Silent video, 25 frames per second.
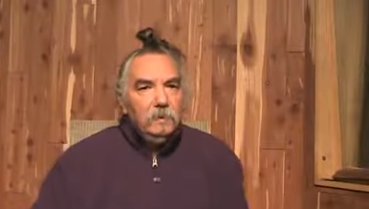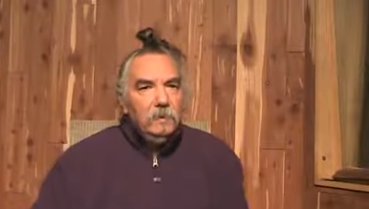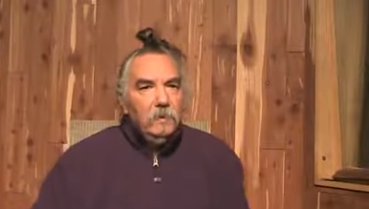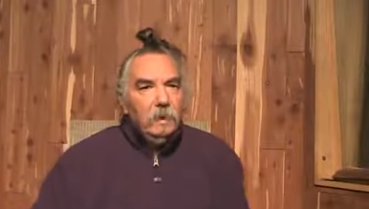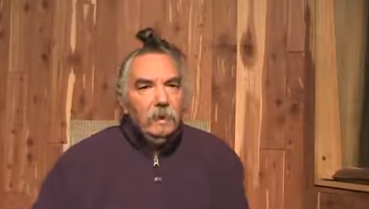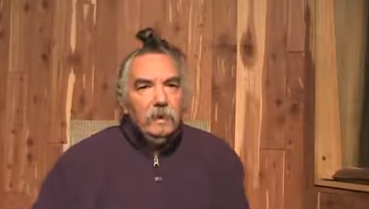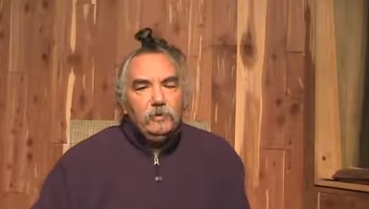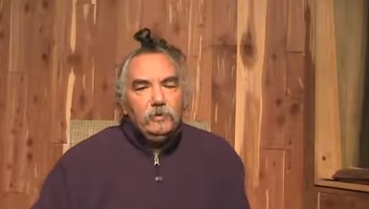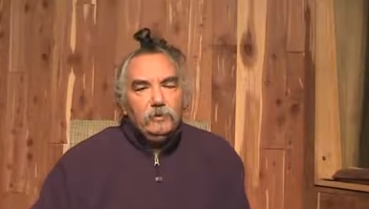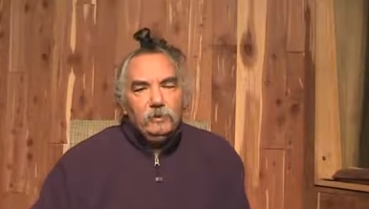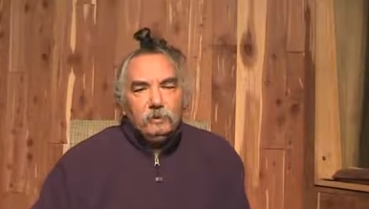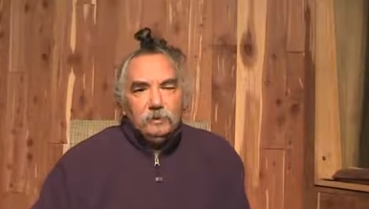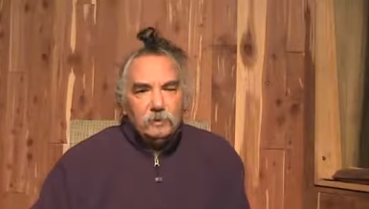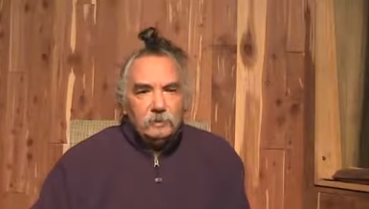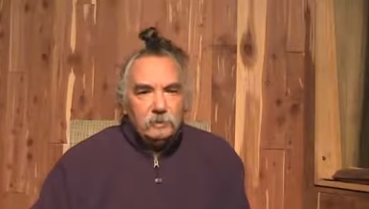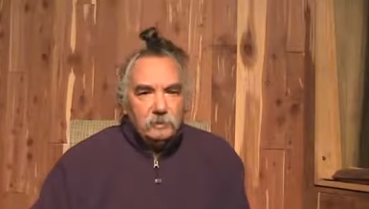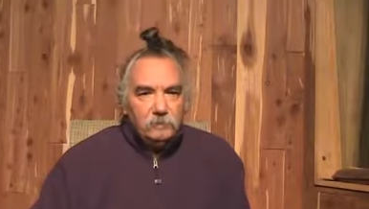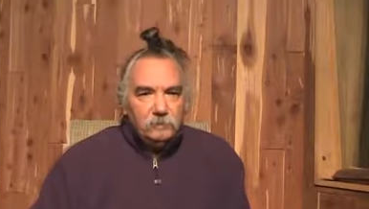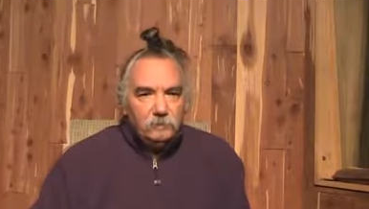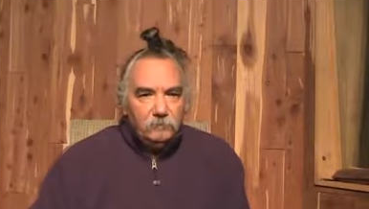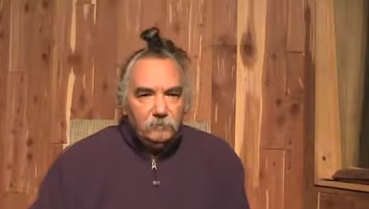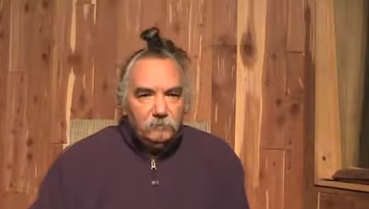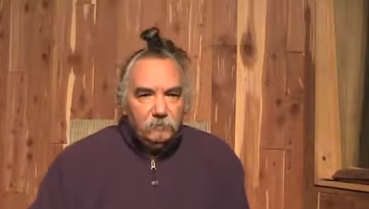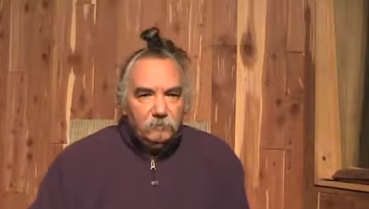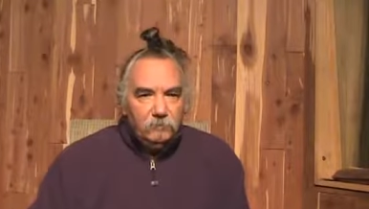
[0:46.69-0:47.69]
actions,
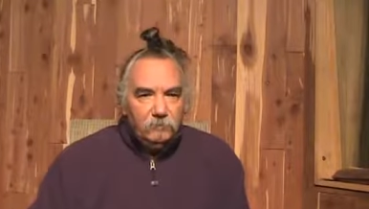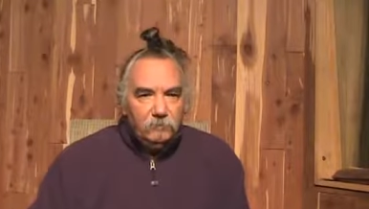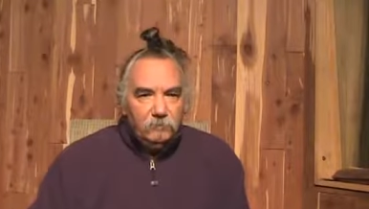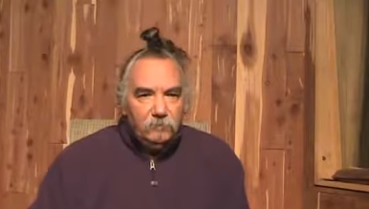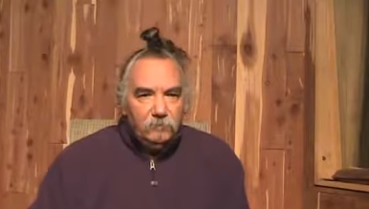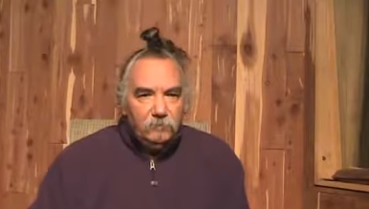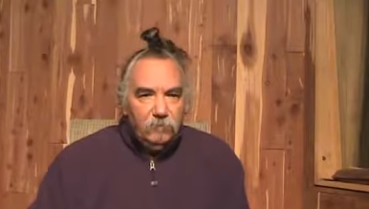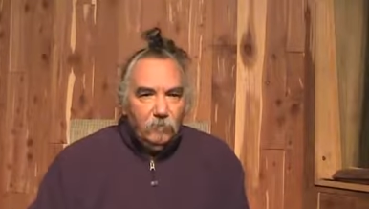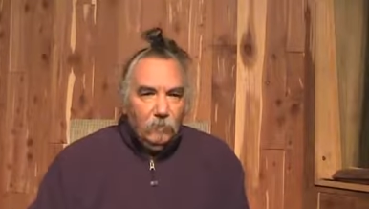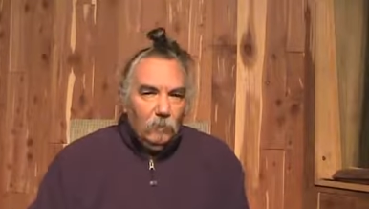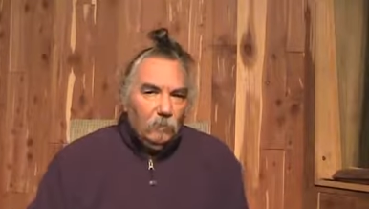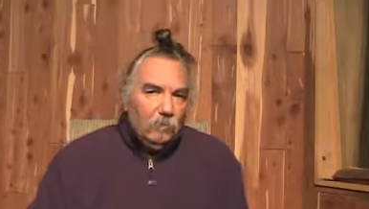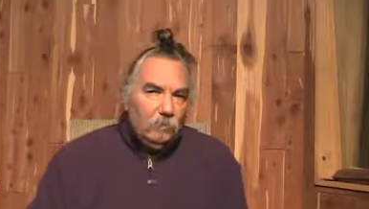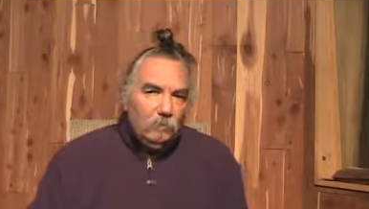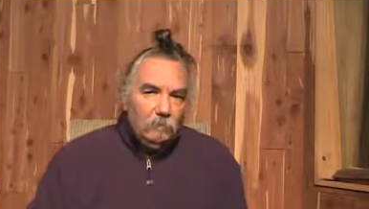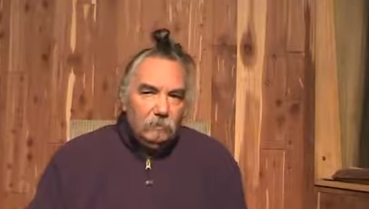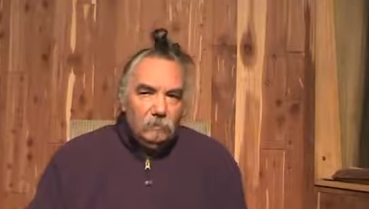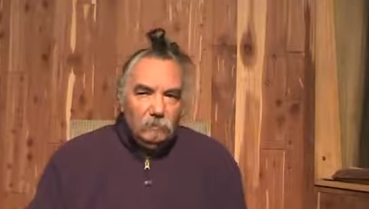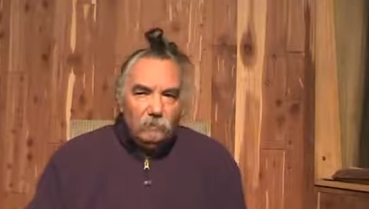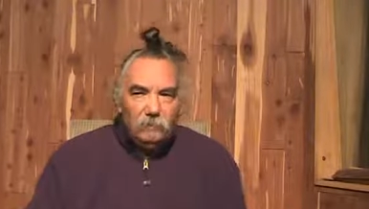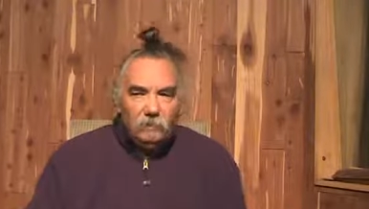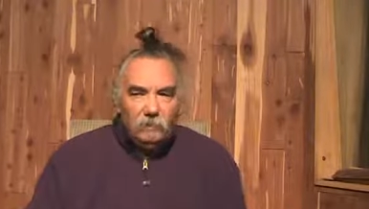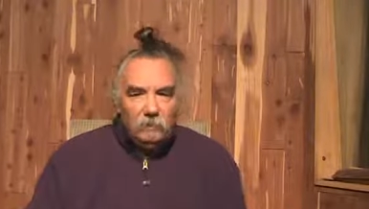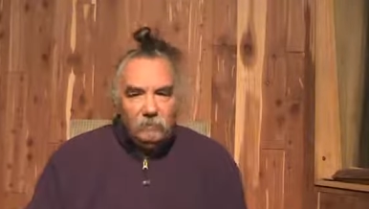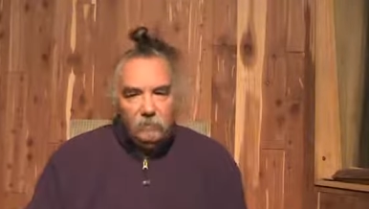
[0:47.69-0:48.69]
or
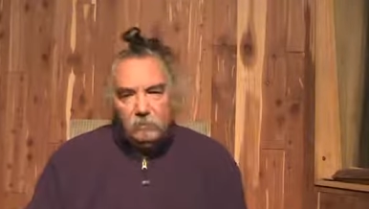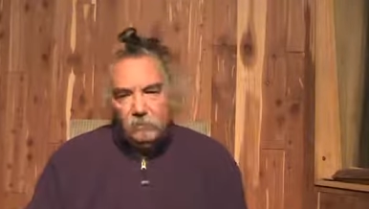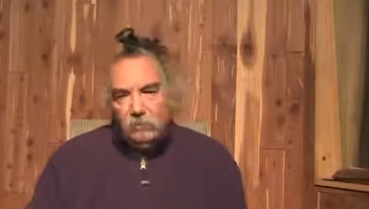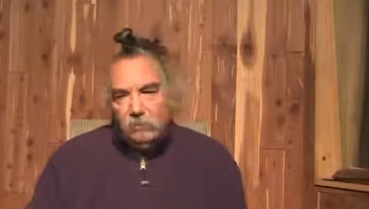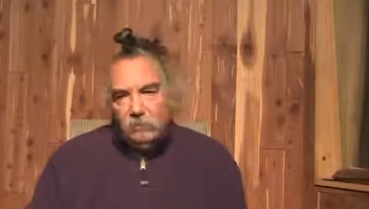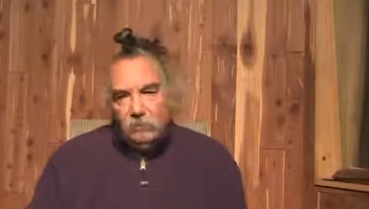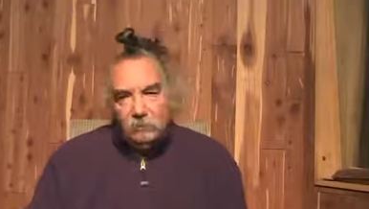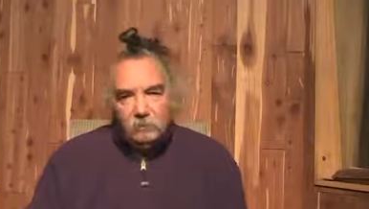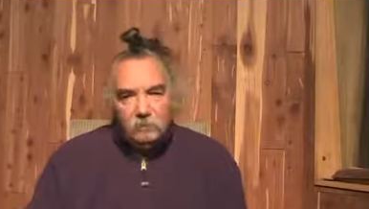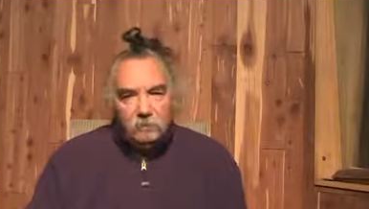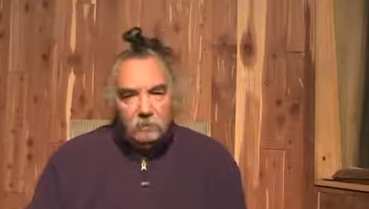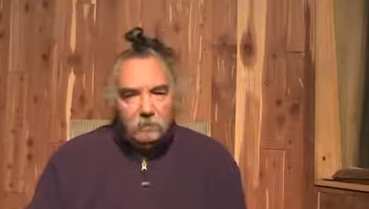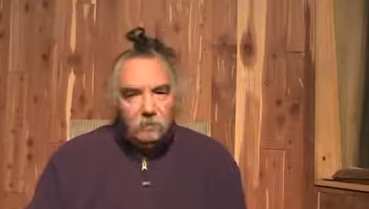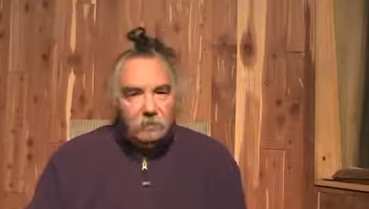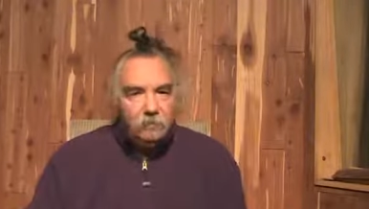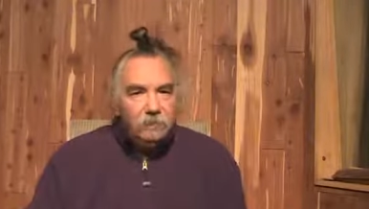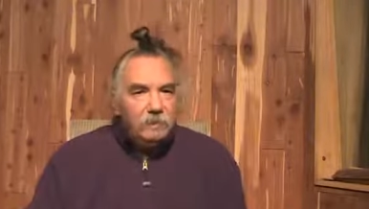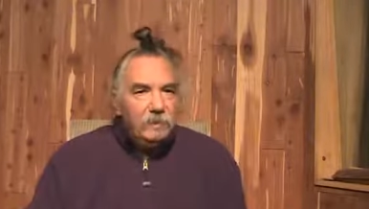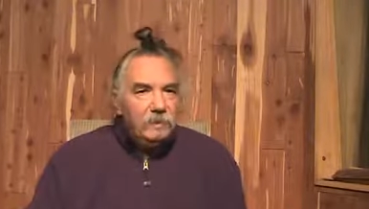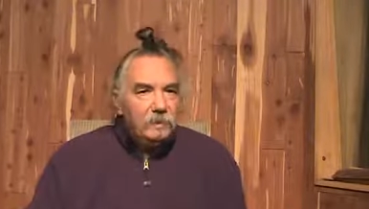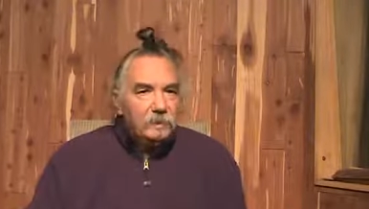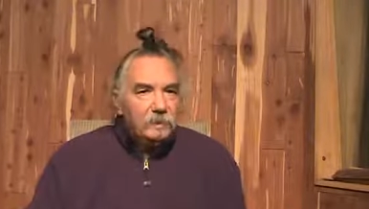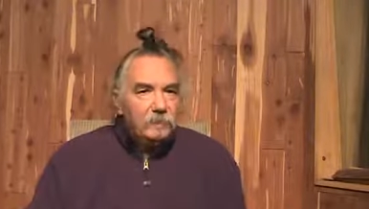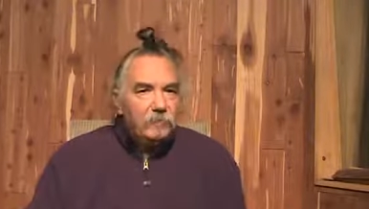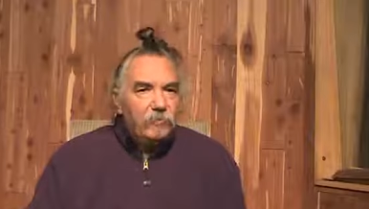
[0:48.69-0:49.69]
what I've called in the
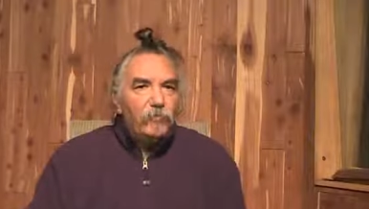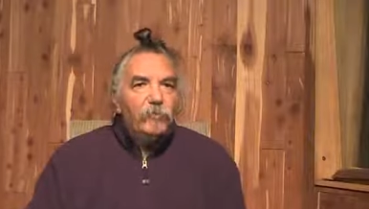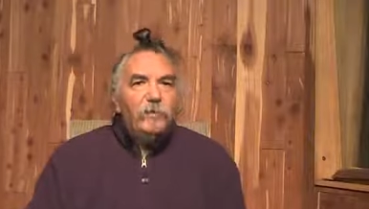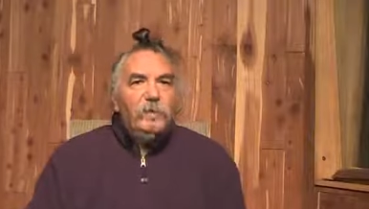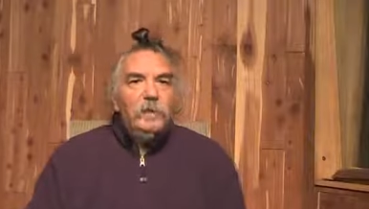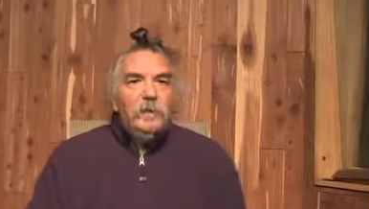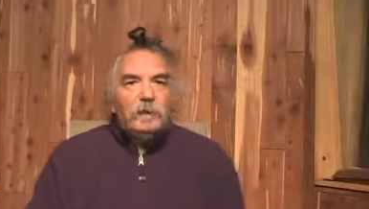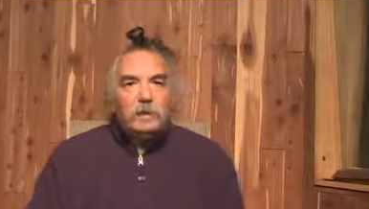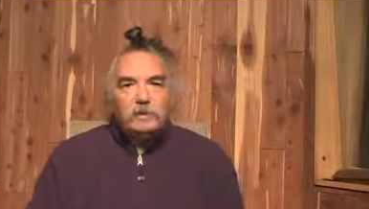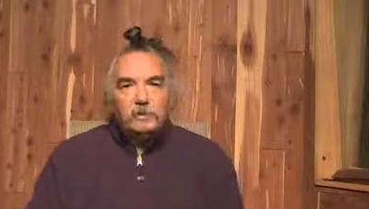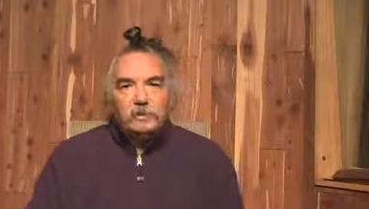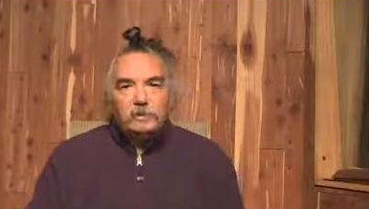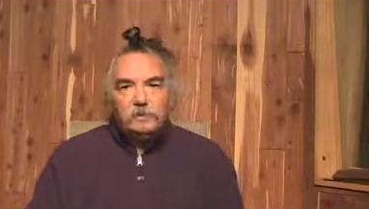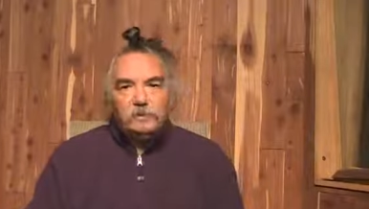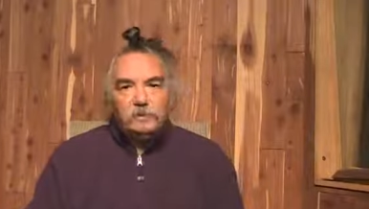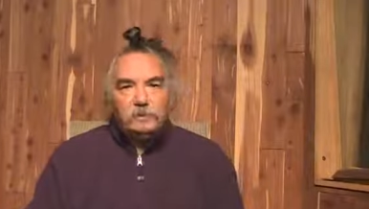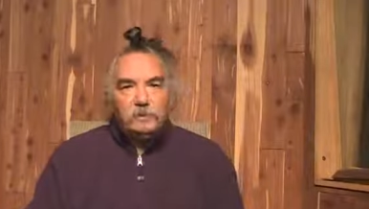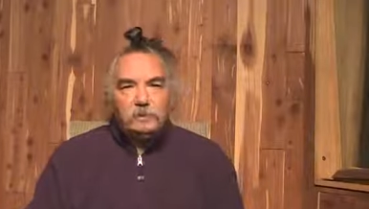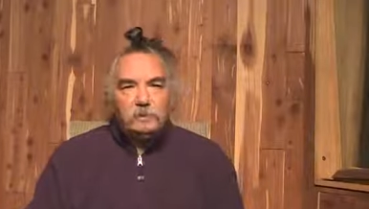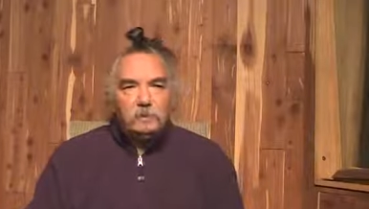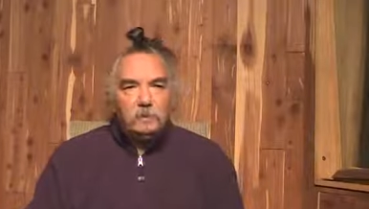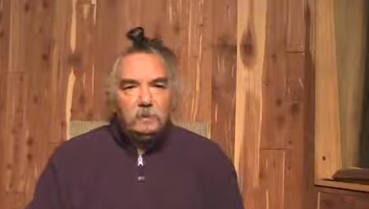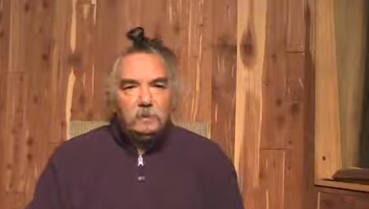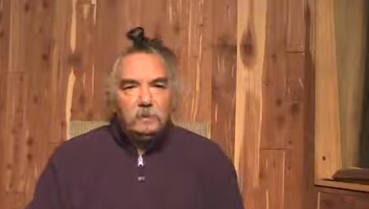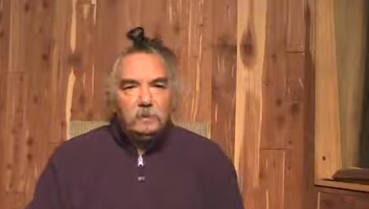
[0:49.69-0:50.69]
past free
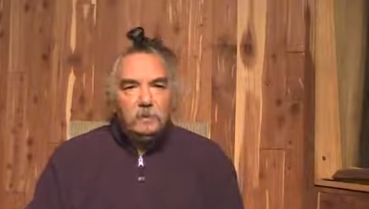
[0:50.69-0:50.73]
actions.